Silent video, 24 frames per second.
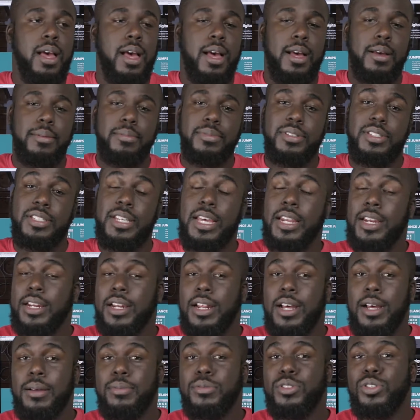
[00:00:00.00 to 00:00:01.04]
um, set it
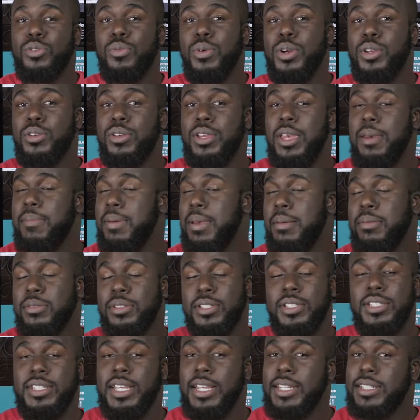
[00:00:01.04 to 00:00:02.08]
up to where you get
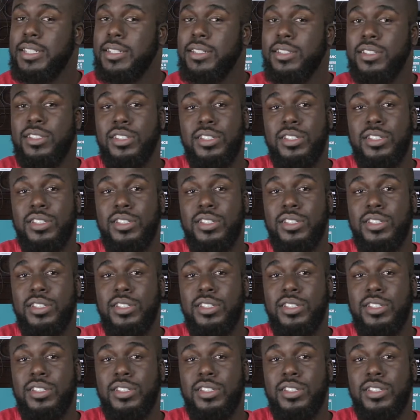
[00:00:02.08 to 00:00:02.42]
people's attention